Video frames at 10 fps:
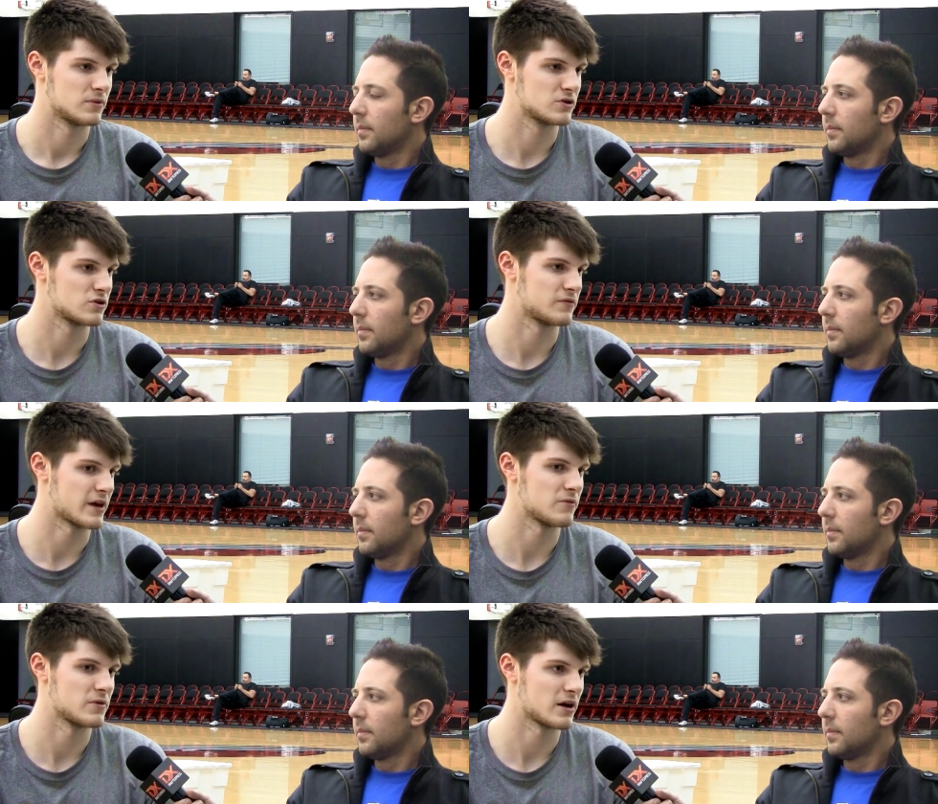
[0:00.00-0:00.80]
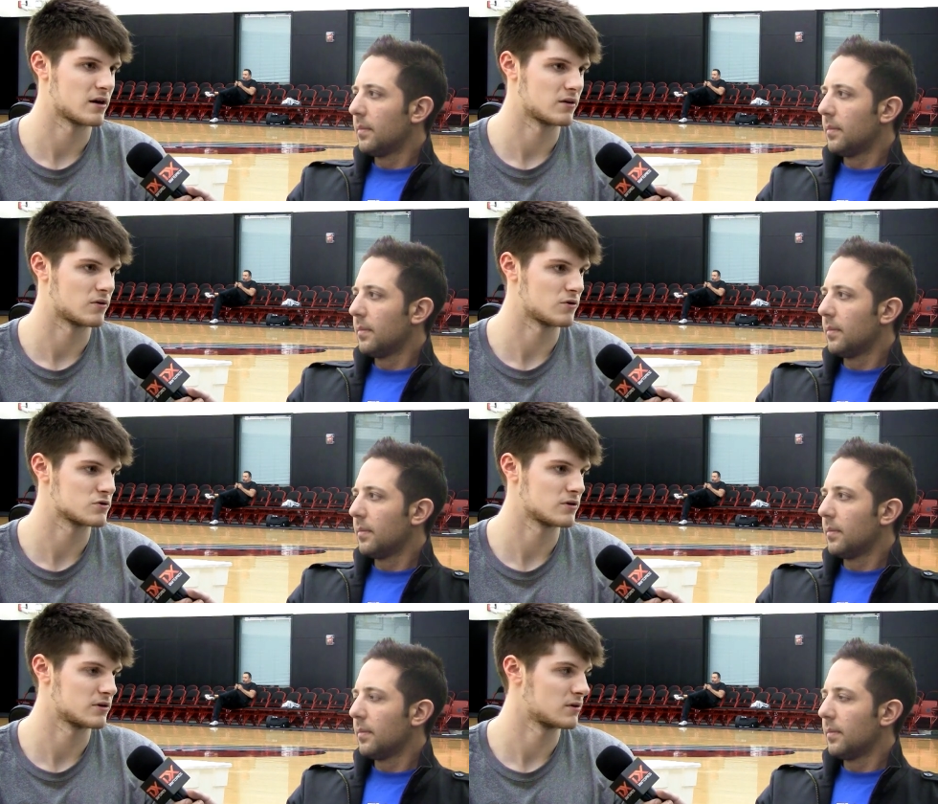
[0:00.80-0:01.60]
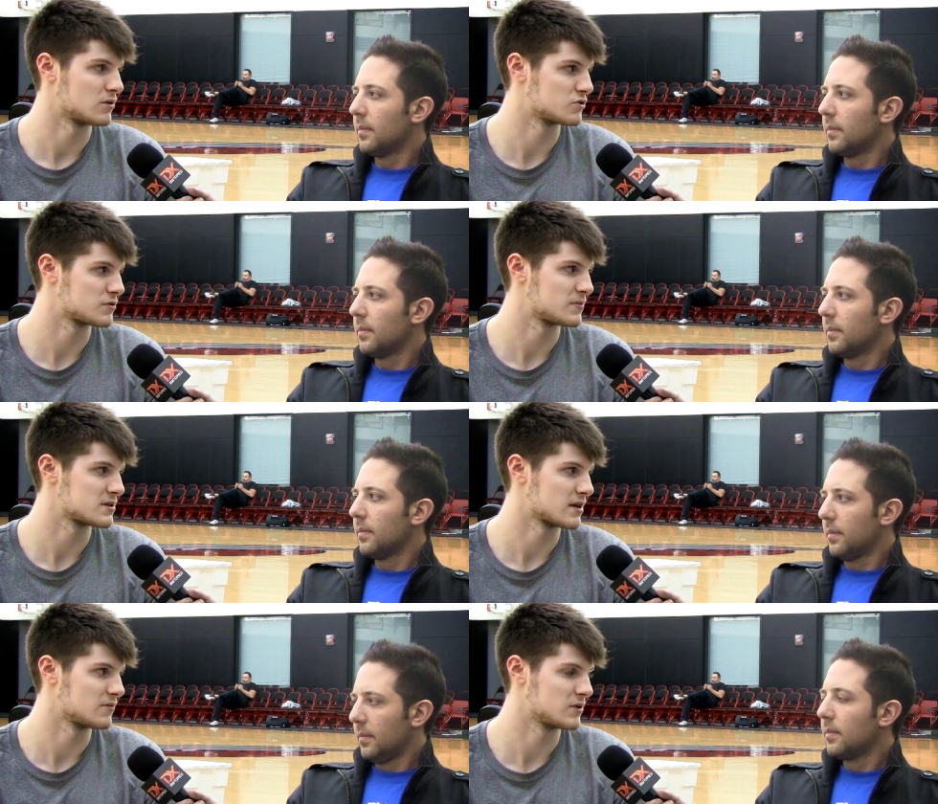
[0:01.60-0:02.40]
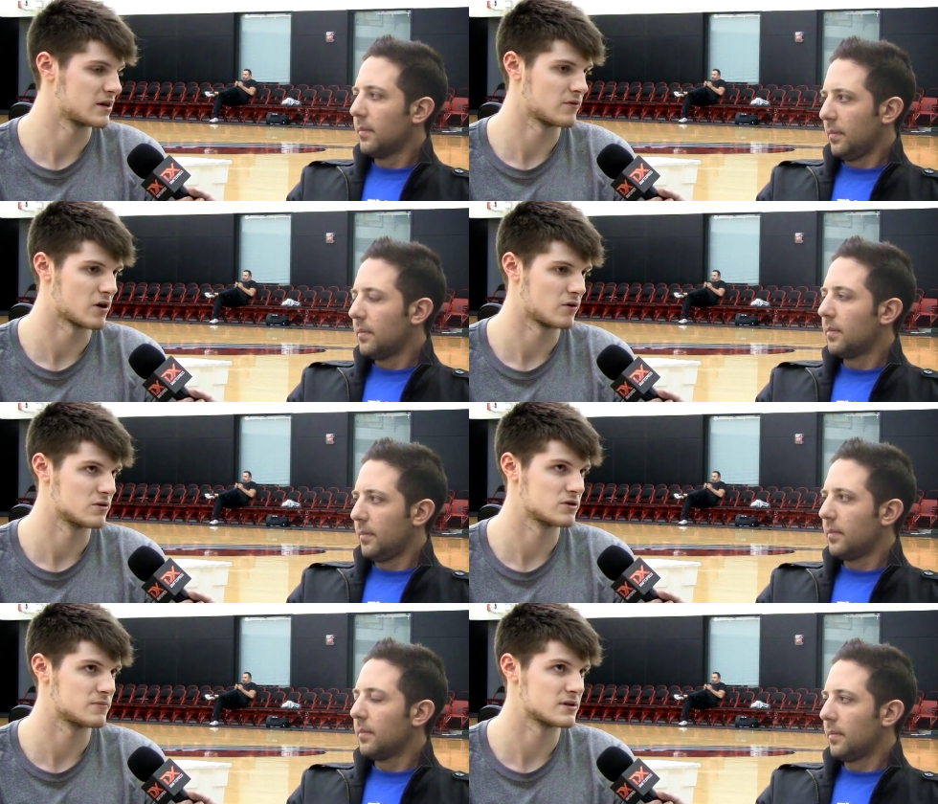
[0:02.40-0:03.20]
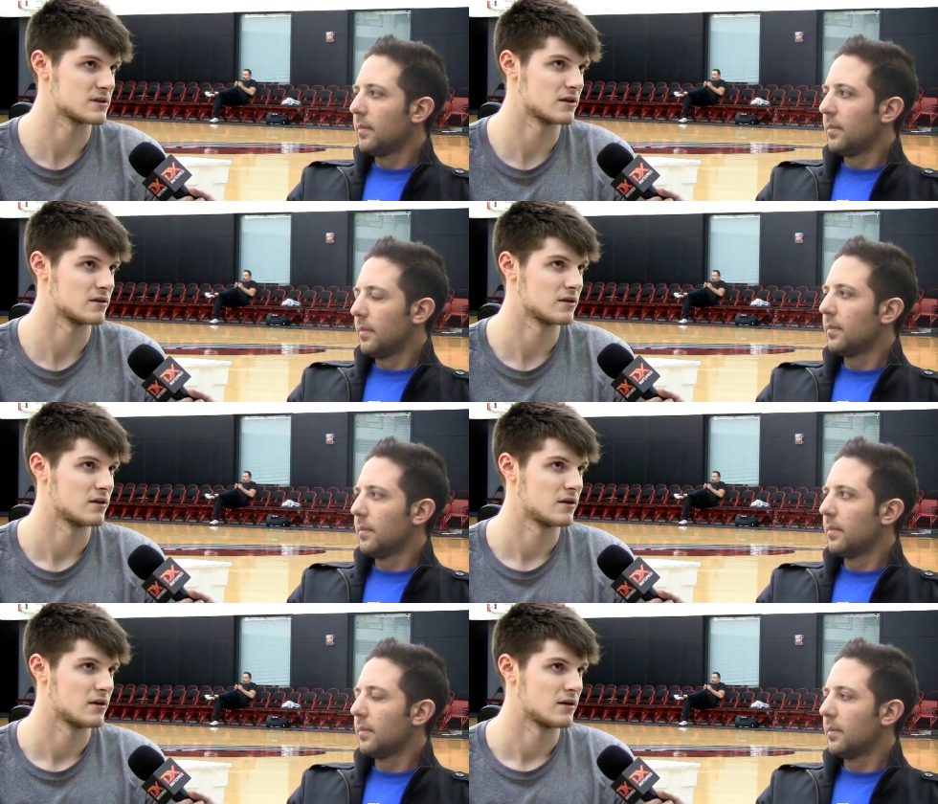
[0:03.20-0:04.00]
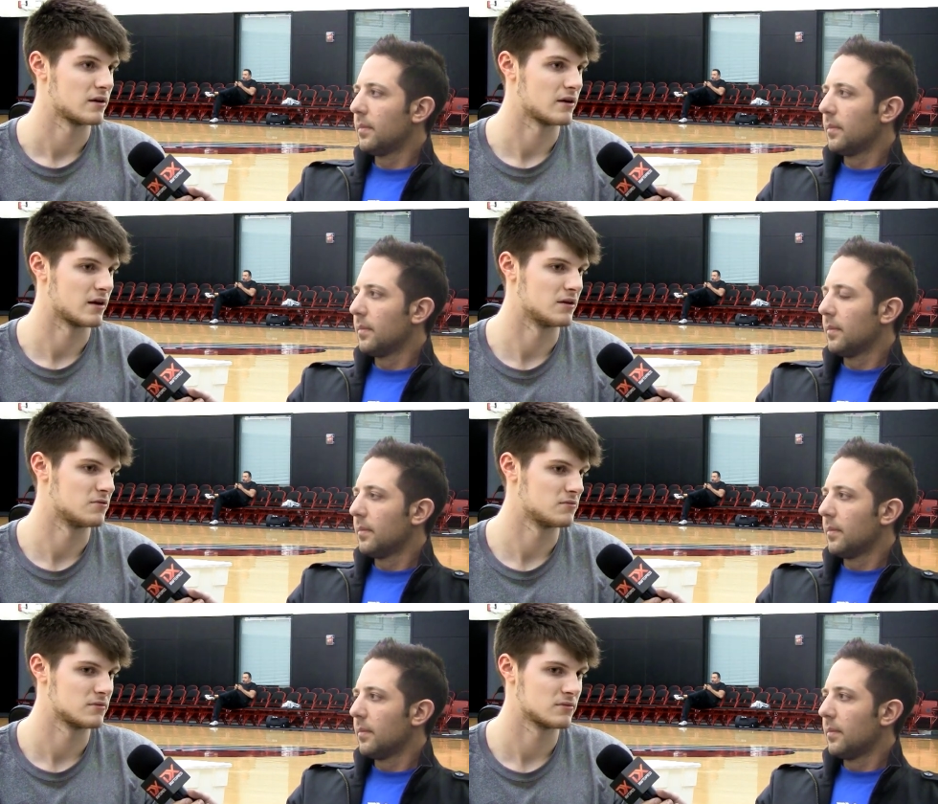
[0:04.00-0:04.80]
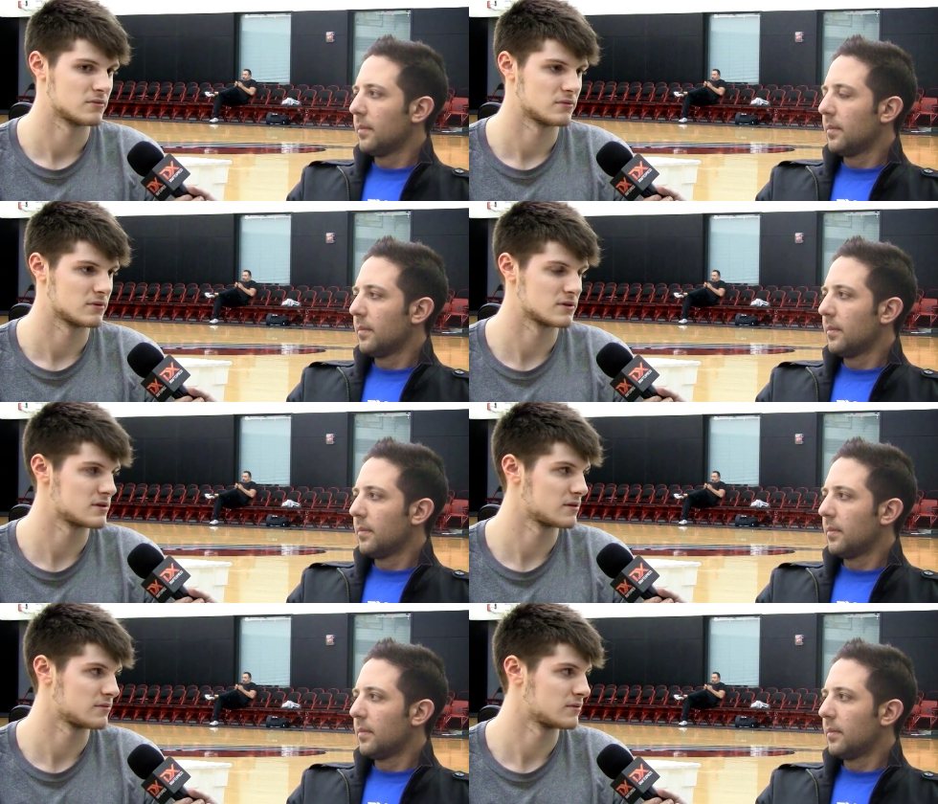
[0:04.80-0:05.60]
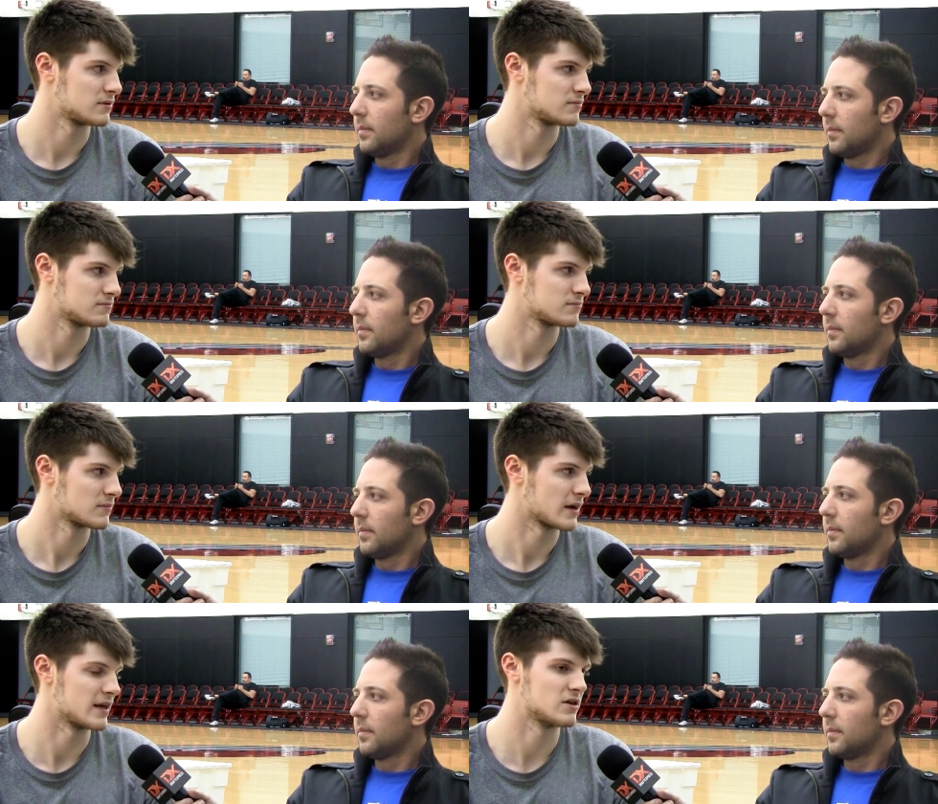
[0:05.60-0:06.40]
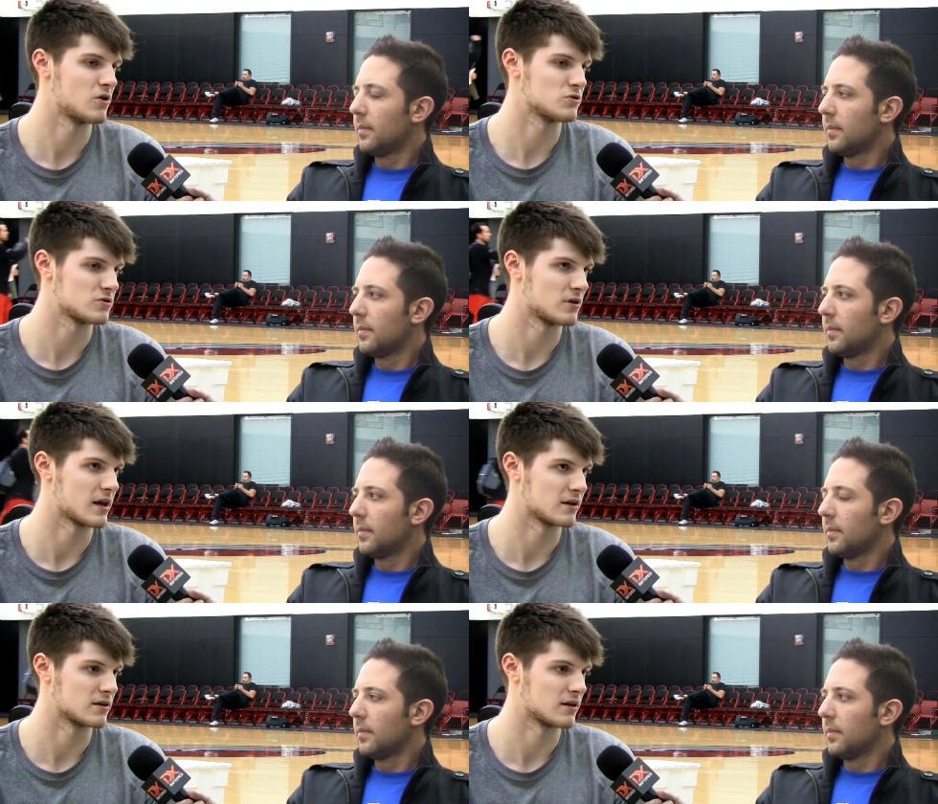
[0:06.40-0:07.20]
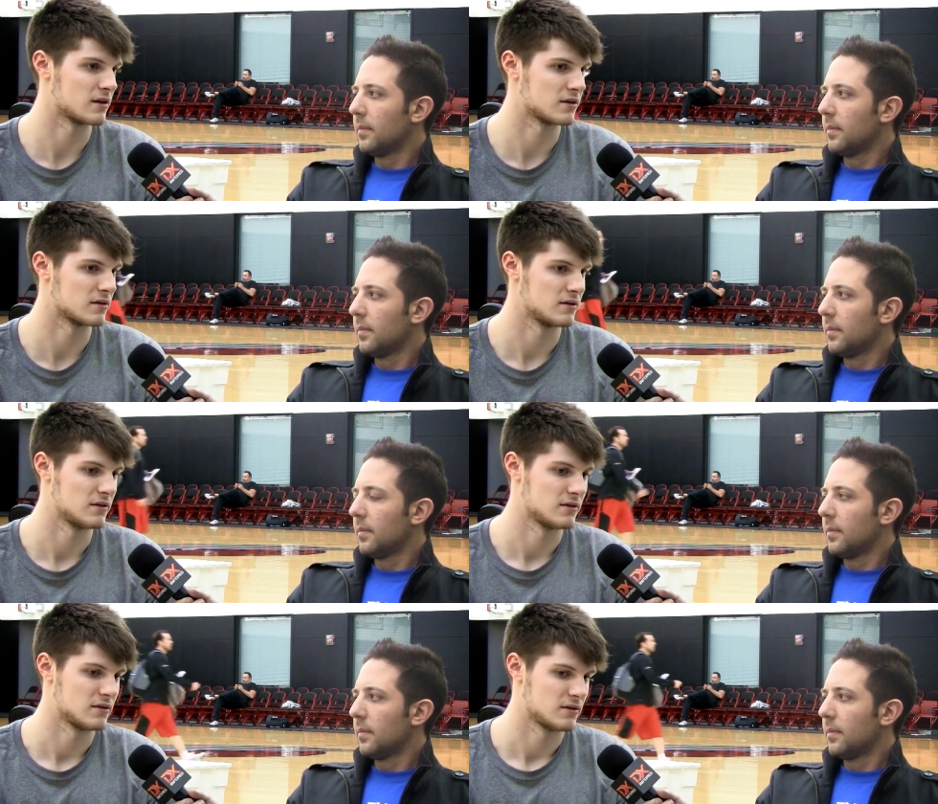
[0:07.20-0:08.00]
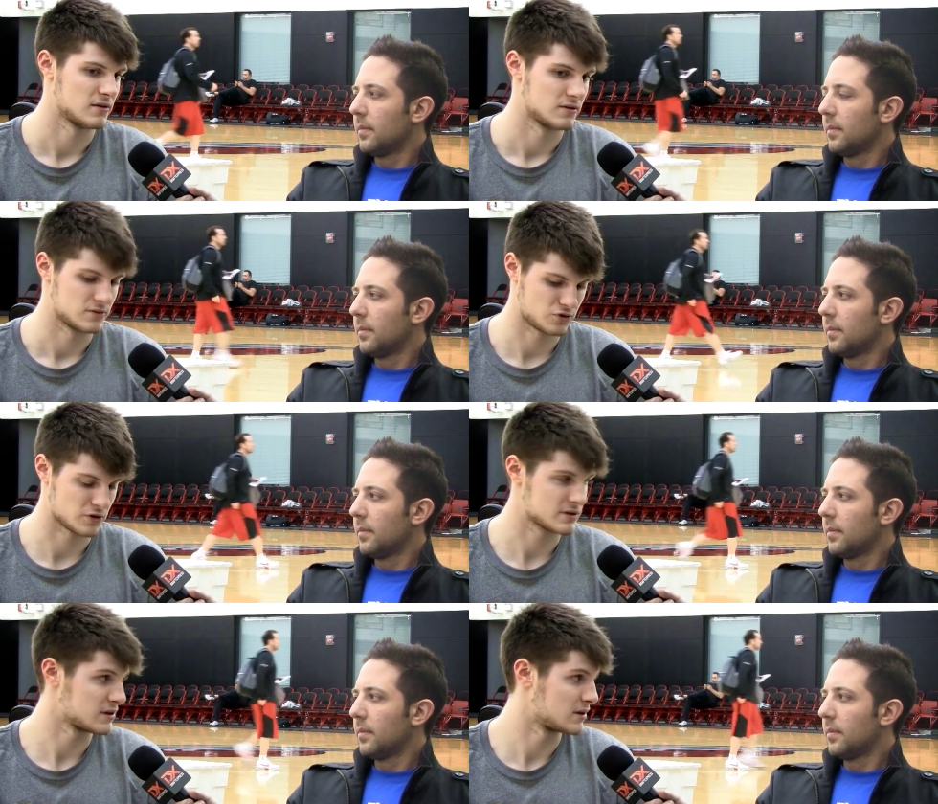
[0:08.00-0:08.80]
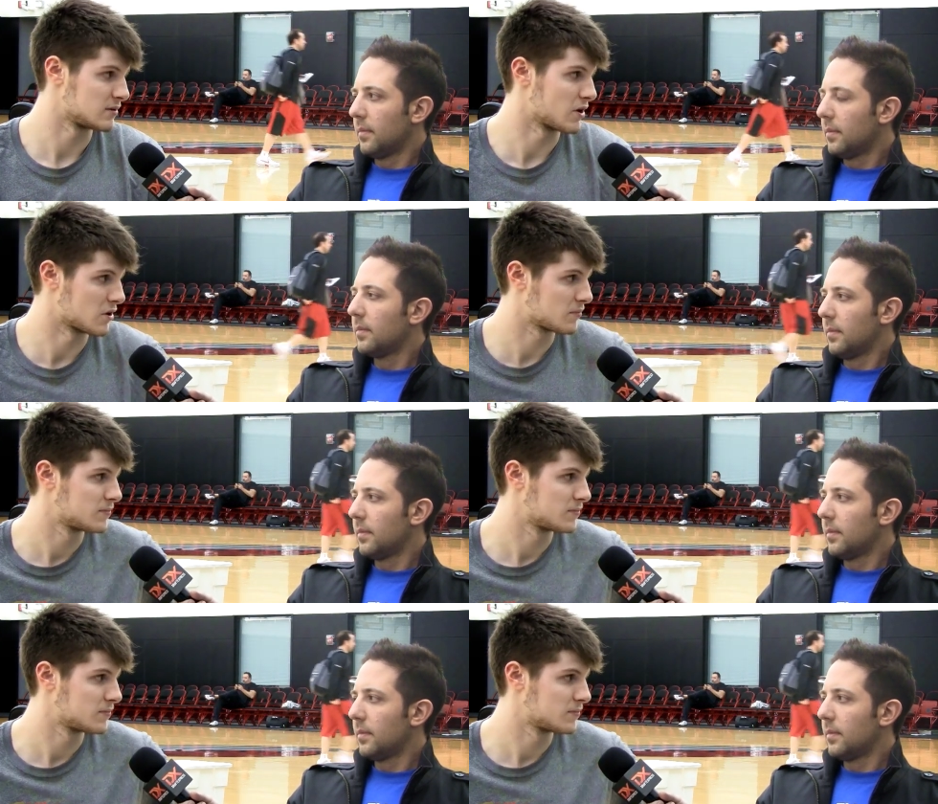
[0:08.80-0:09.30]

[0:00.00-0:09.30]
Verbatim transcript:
Speaker 1: because of that we are also 100% we give our 100% and is, and he also like uh, trusts to the young